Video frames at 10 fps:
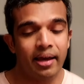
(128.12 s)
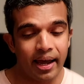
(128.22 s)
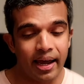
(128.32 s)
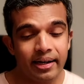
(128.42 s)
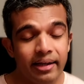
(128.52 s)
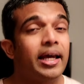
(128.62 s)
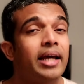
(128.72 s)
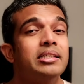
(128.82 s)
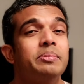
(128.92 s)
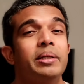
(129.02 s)
And
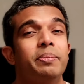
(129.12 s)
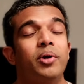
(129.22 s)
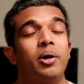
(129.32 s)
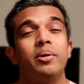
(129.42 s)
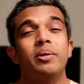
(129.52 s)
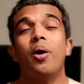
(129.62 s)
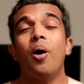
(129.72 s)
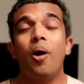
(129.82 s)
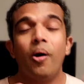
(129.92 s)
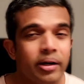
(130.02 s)
that has been a problem
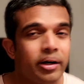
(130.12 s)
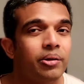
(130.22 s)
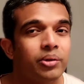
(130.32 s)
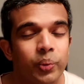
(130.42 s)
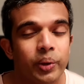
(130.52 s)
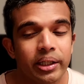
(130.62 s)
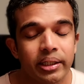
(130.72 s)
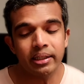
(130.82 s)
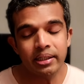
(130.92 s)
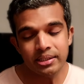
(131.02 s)
all around the world.